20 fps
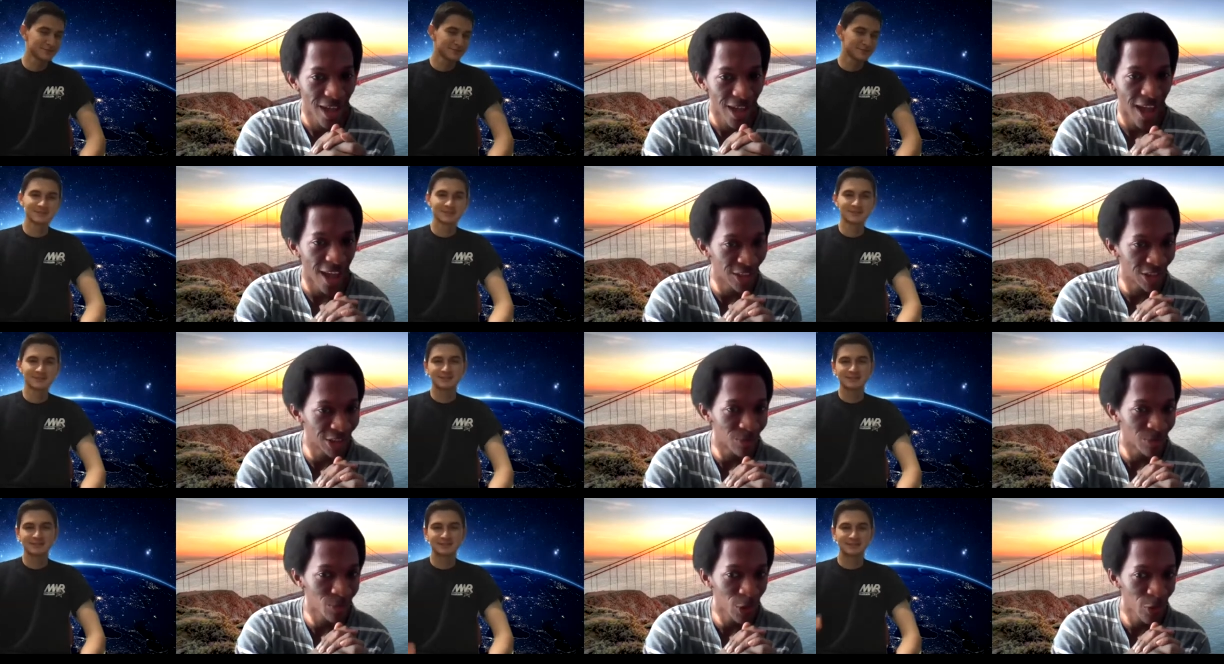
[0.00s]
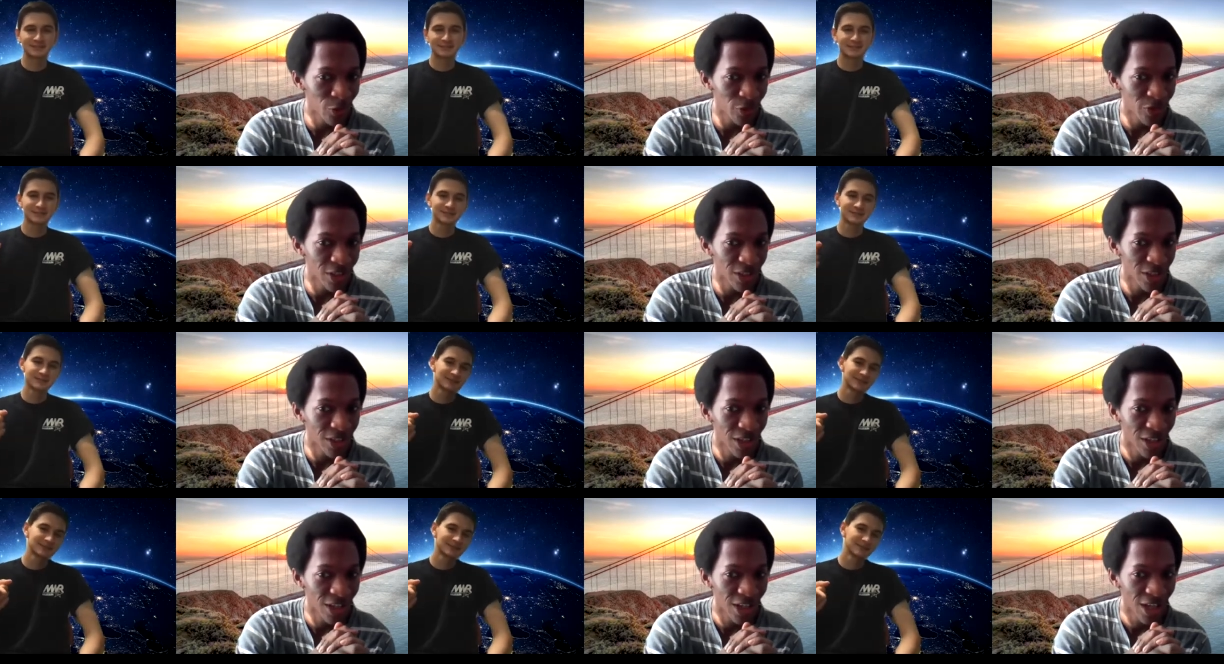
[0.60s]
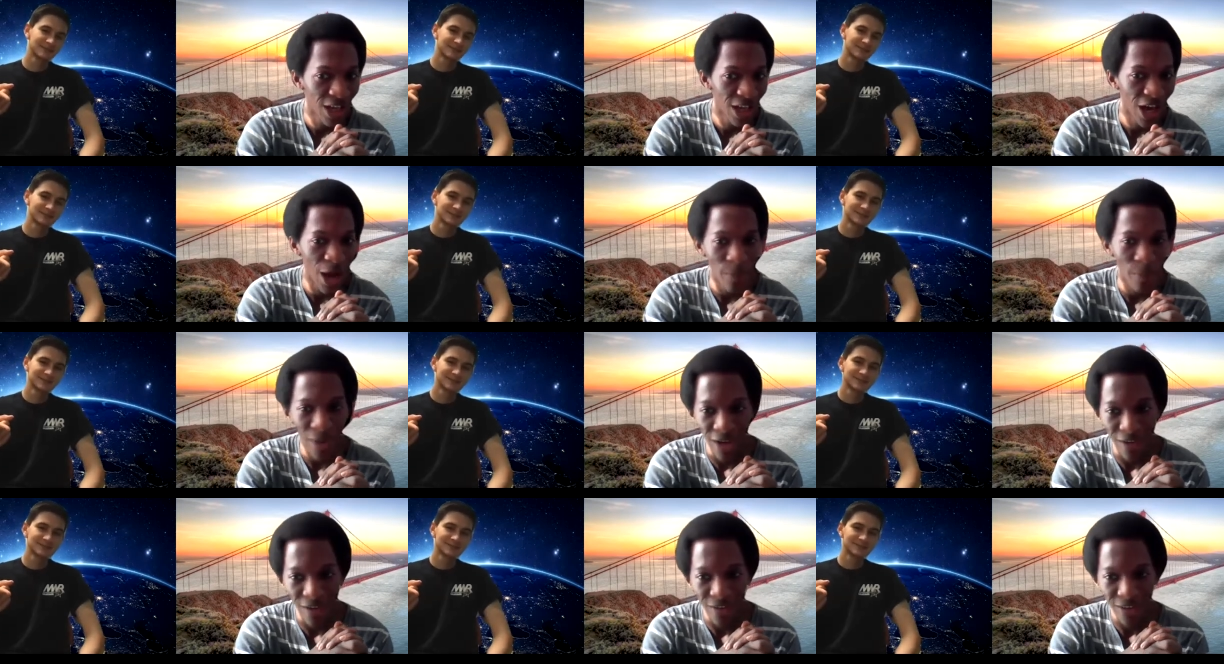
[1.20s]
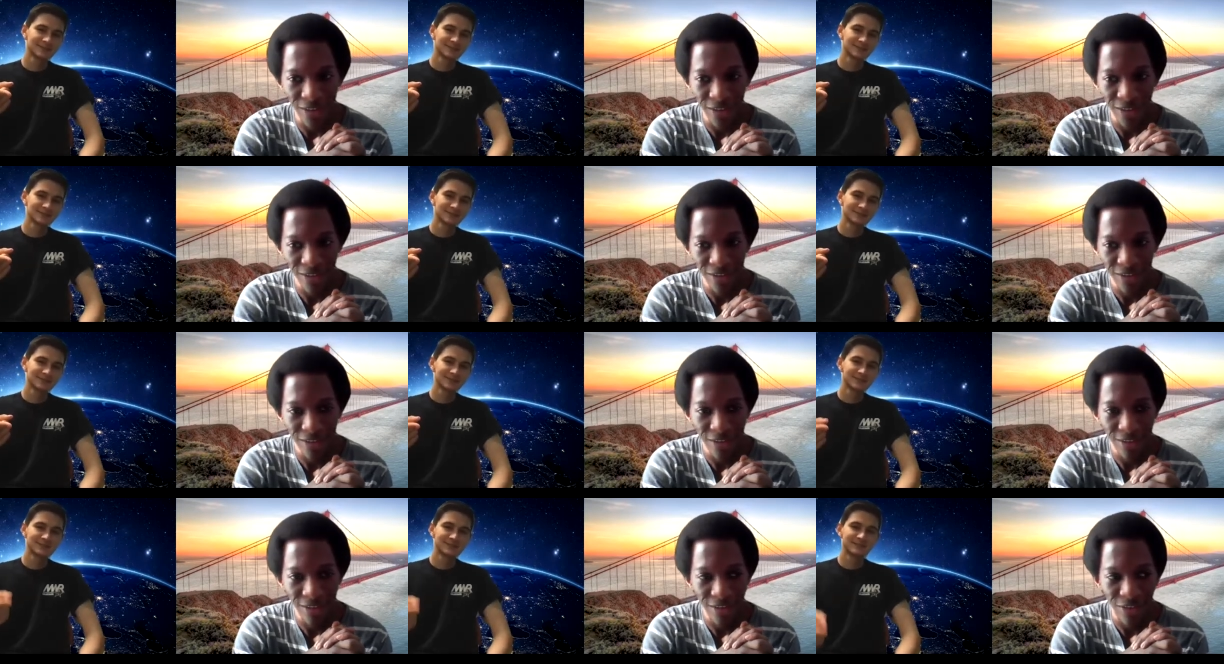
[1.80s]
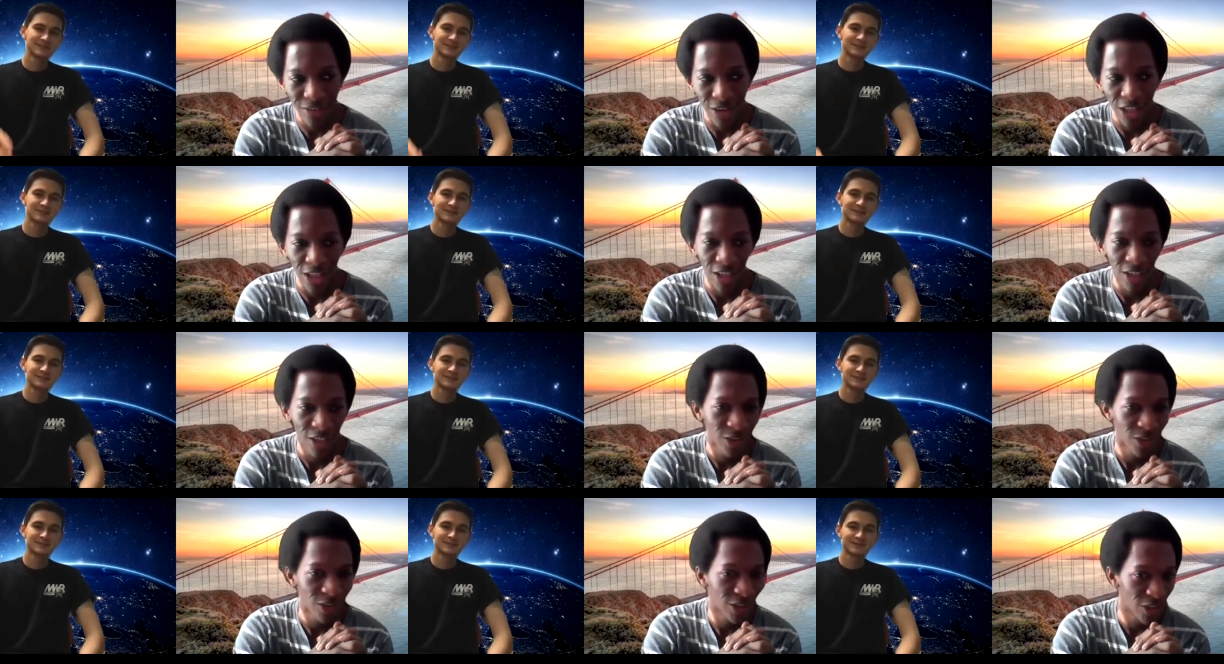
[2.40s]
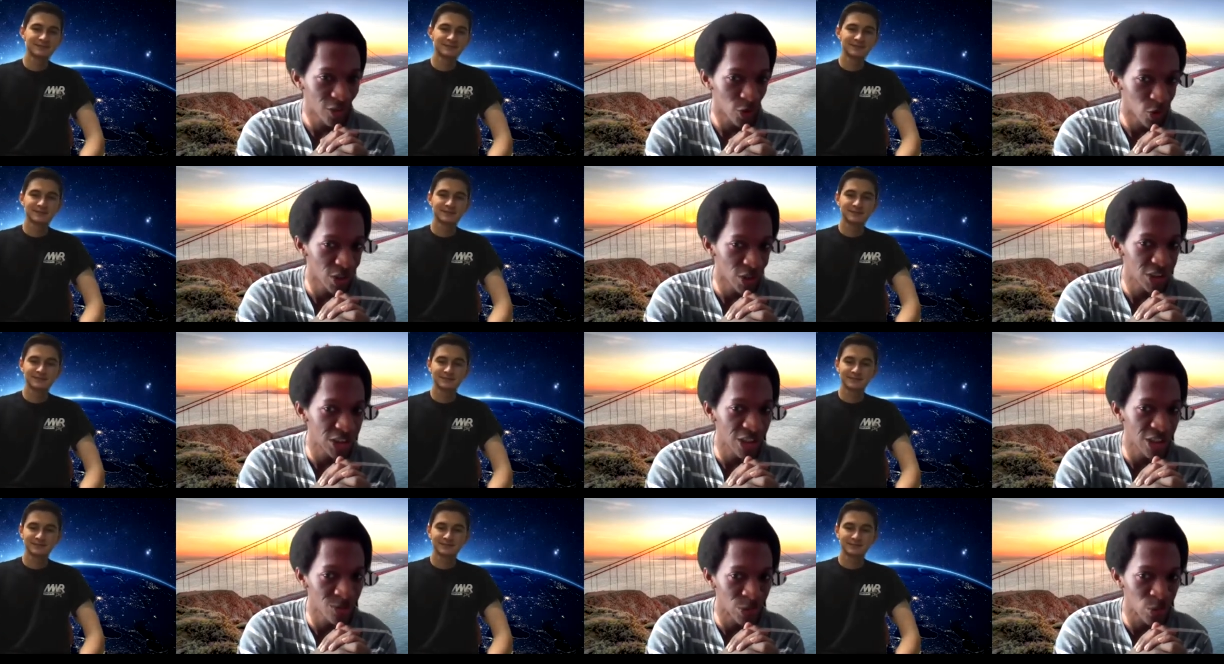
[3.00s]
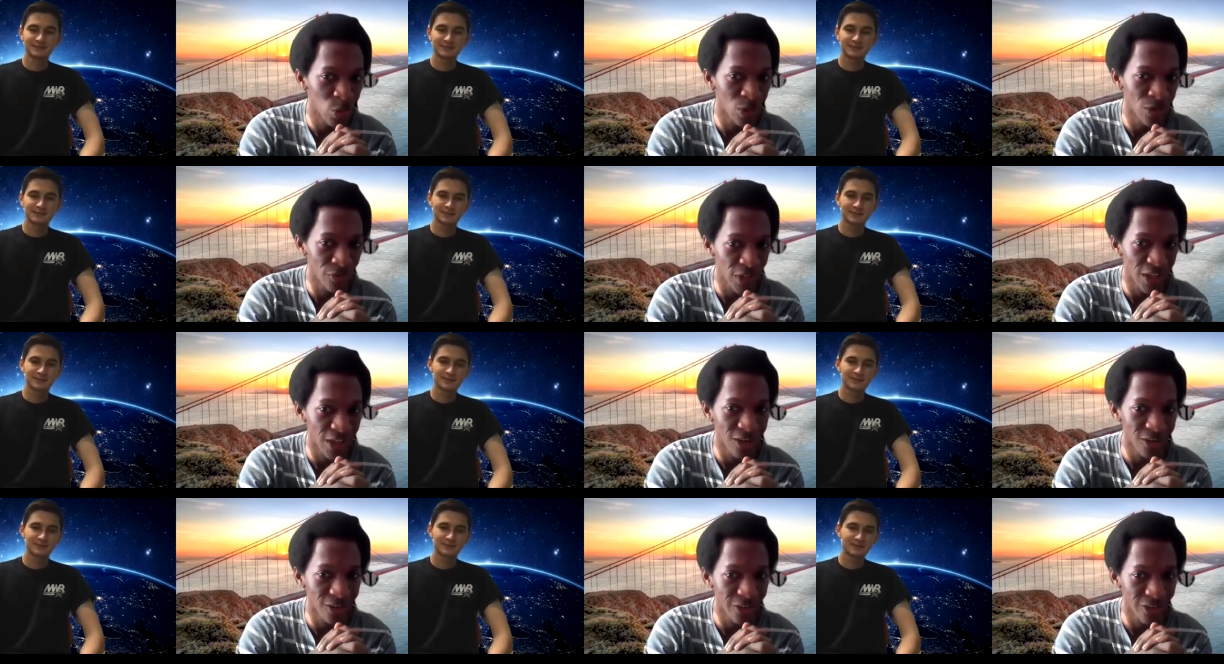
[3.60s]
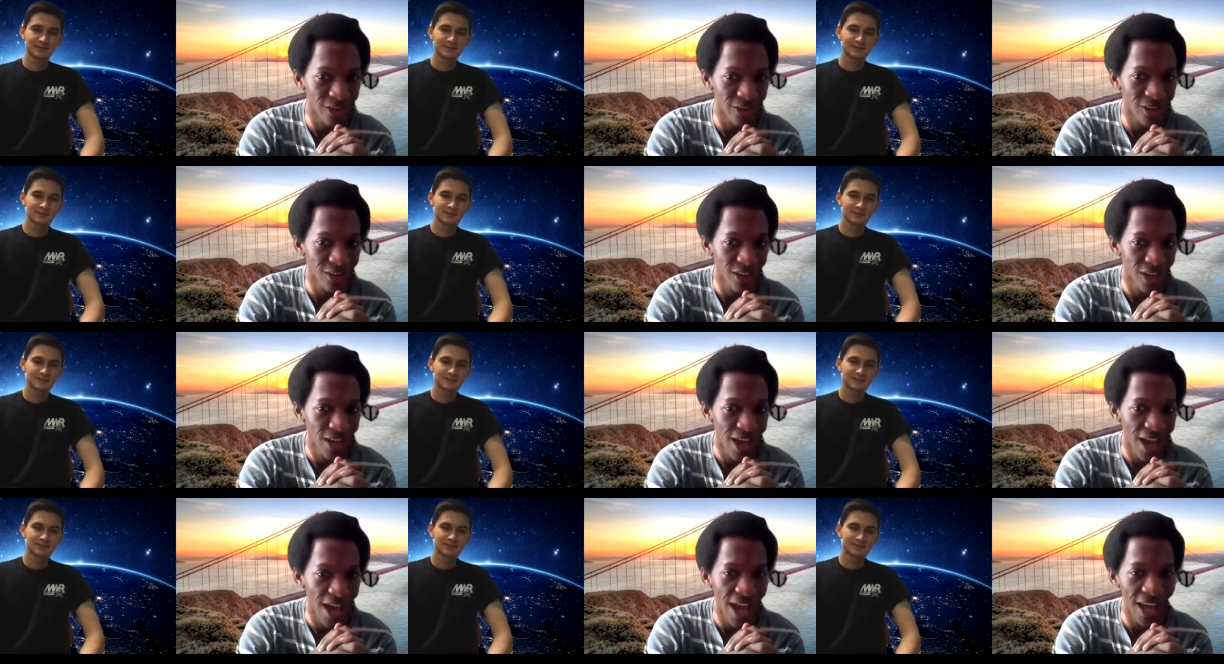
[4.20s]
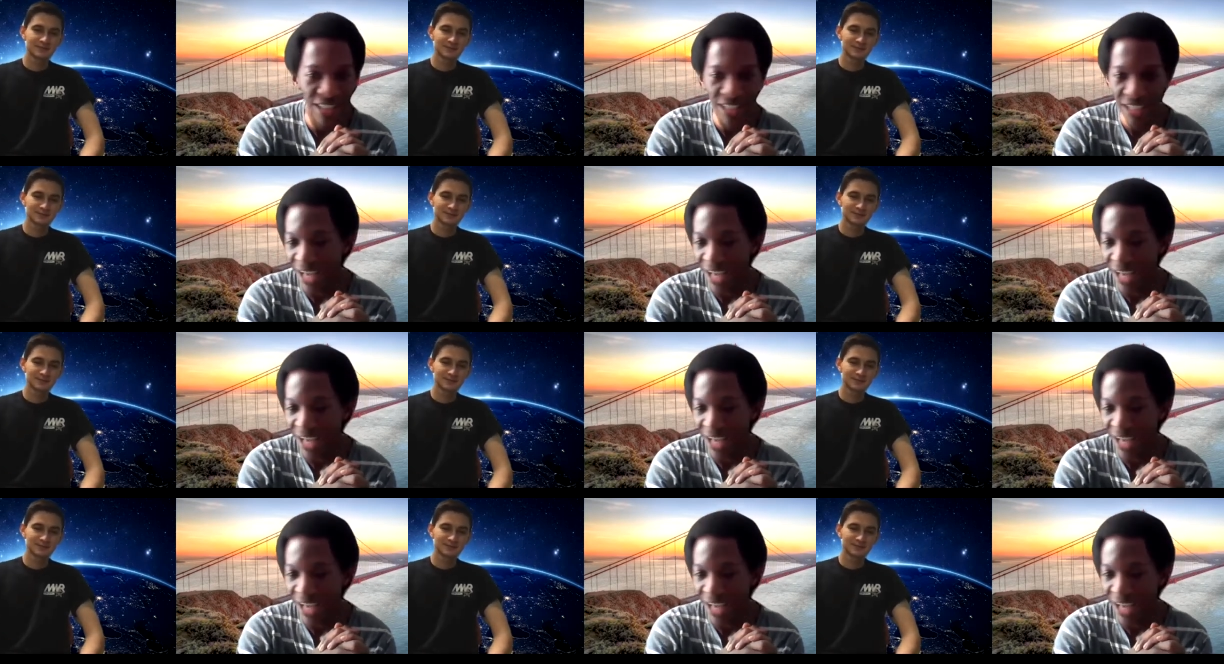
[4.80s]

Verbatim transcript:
Speaker 1: And it's a movie about Chris Hemsworth character, and he